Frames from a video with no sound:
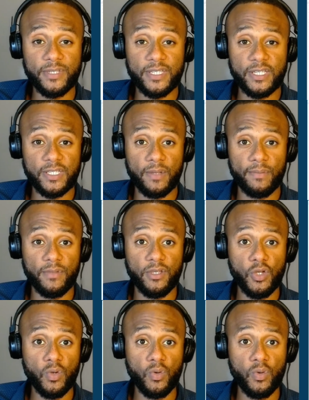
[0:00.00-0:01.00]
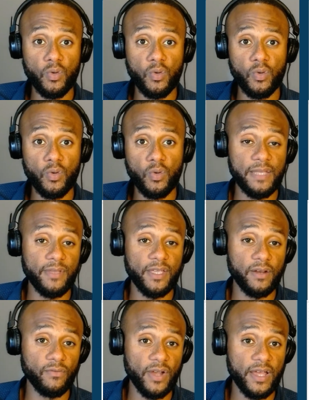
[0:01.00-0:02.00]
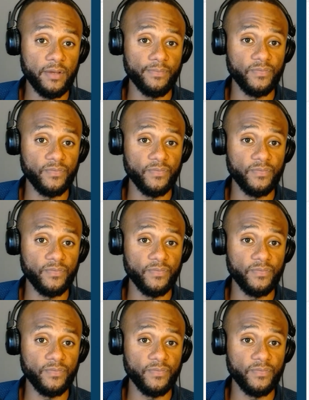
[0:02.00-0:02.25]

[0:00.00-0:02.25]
system you or your team can run.